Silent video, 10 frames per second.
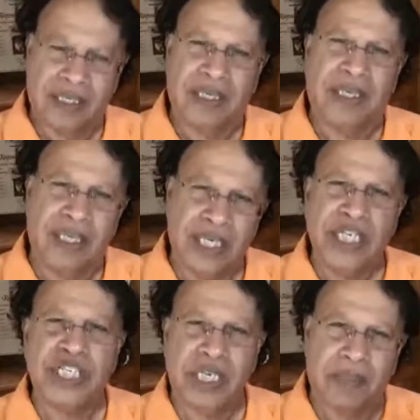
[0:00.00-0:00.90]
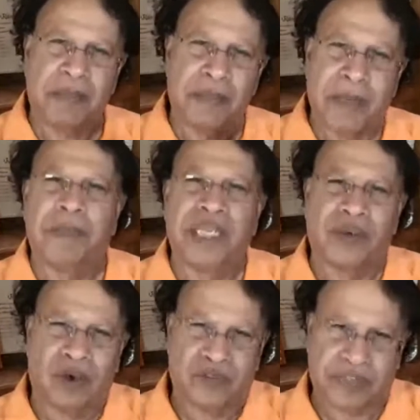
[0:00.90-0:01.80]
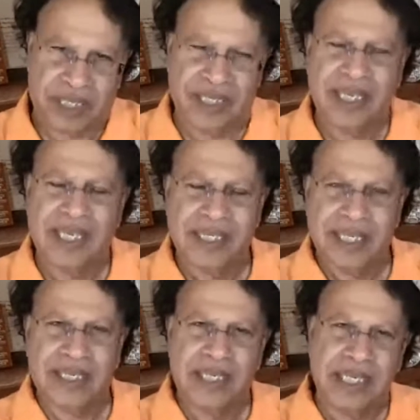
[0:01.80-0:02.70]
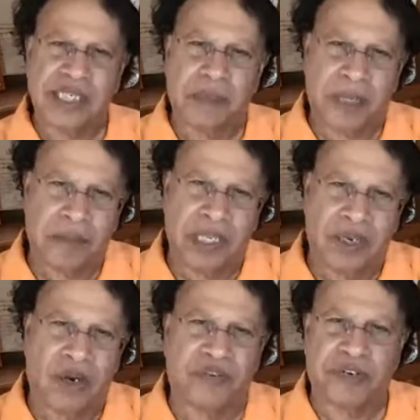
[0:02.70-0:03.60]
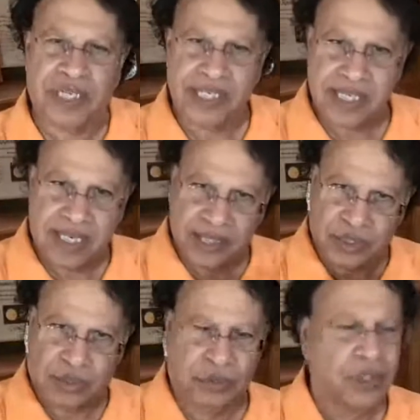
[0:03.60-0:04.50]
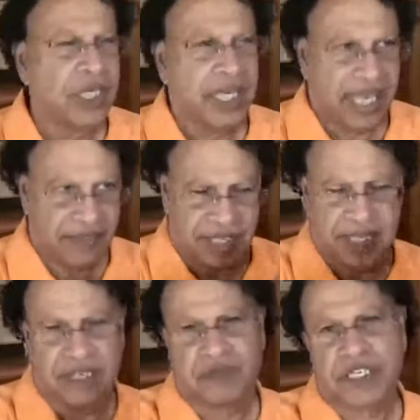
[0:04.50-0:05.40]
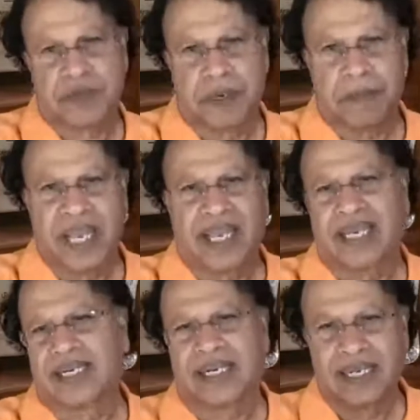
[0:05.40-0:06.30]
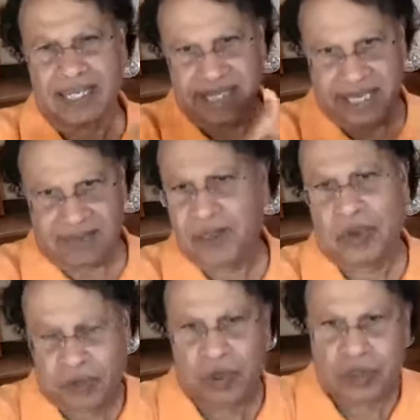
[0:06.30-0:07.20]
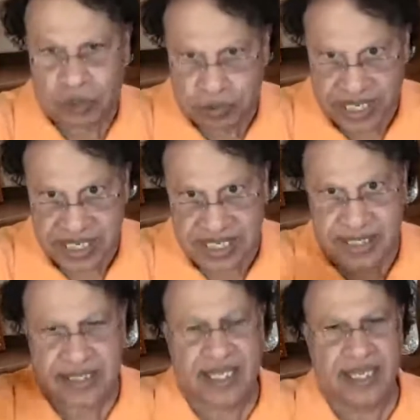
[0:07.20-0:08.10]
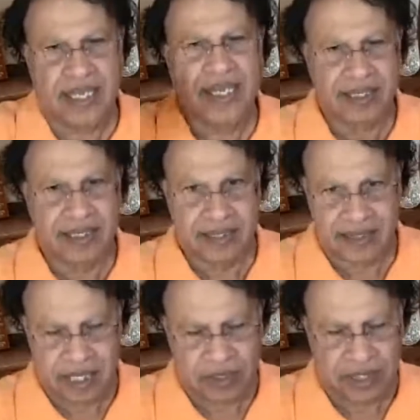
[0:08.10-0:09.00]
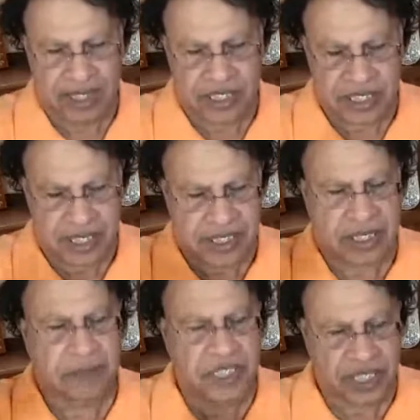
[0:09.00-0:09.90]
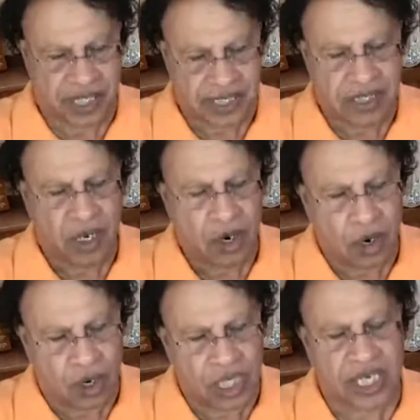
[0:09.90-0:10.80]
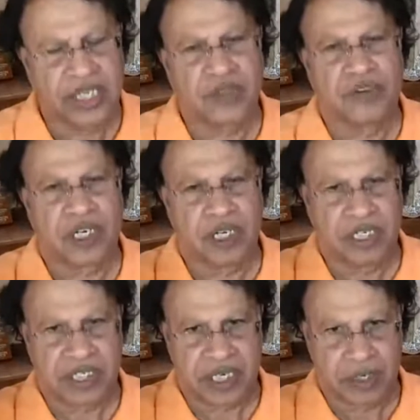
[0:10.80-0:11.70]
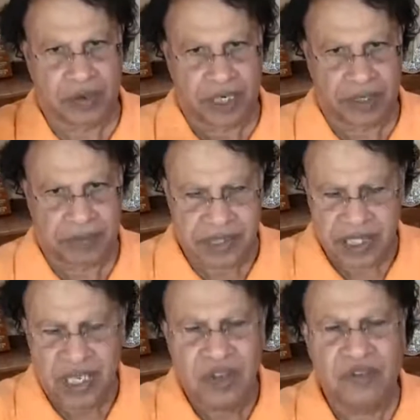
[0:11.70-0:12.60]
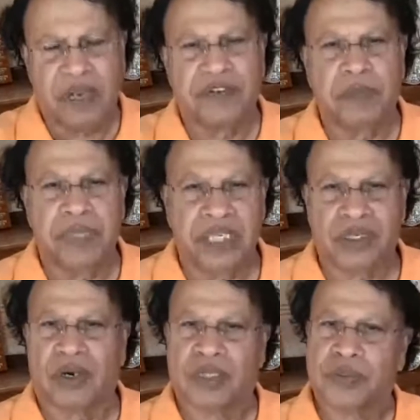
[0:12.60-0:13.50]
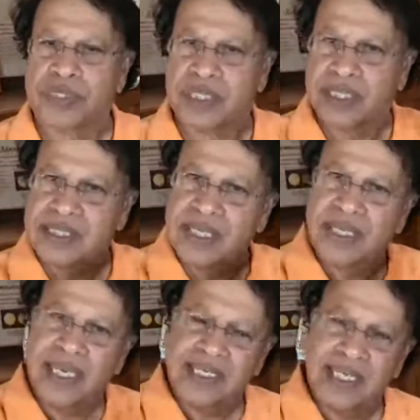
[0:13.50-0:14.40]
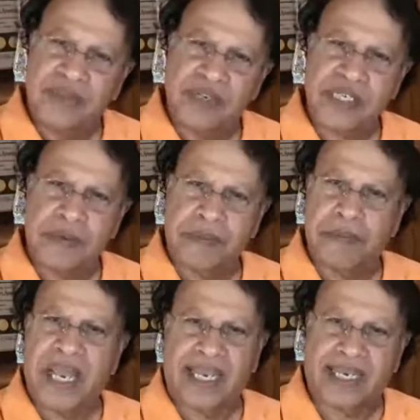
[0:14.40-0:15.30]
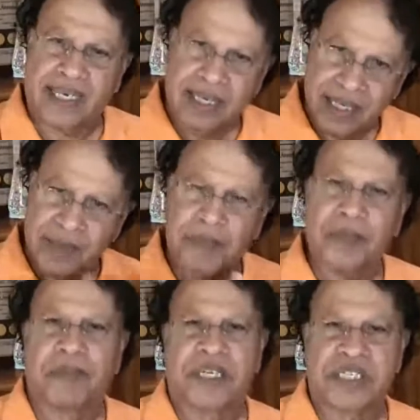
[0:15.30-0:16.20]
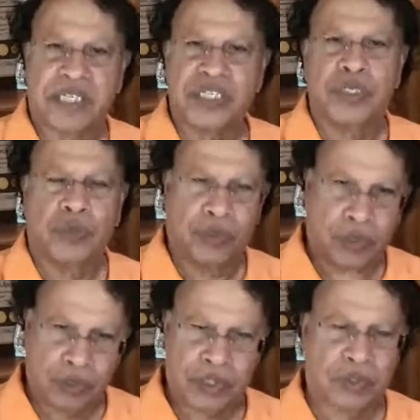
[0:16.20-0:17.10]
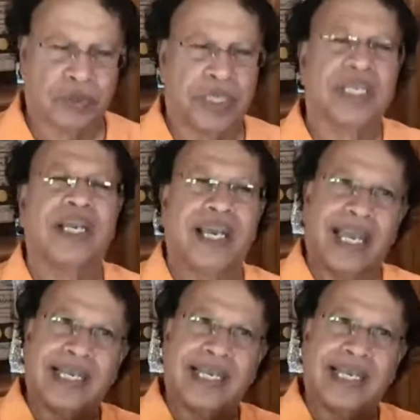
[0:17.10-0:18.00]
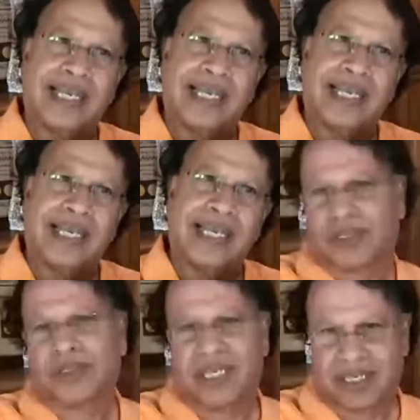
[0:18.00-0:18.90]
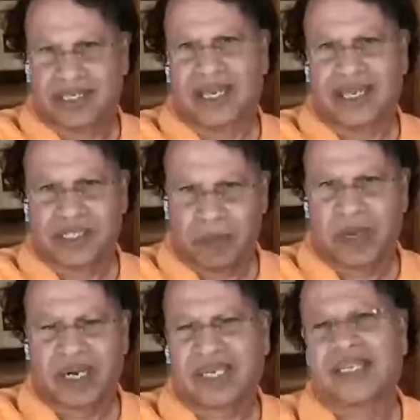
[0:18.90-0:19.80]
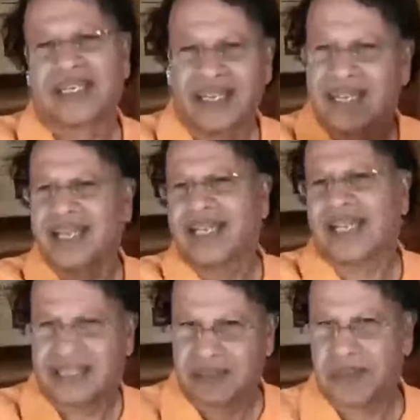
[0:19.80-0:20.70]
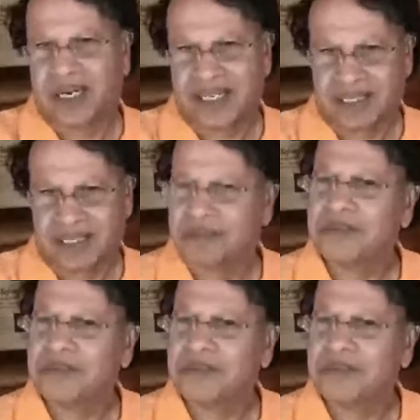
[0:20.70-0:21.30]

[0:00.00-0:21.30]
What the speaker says: initial public offering. That initial public offering is done through having an investment banker. They, you know, go through the SEC, the Security Exchange Commission has all kind of regulatory requirements. We have to meet all those things, and the investment banker presents you, goes through it, and then take to the actual market and get the market,